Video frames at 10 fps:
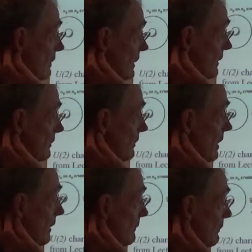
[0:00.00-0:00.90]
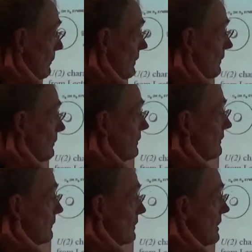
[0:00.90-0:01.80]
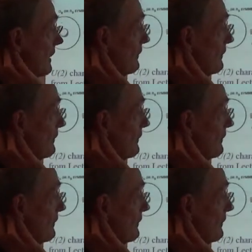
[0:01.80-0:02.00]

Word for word: later on, but we're not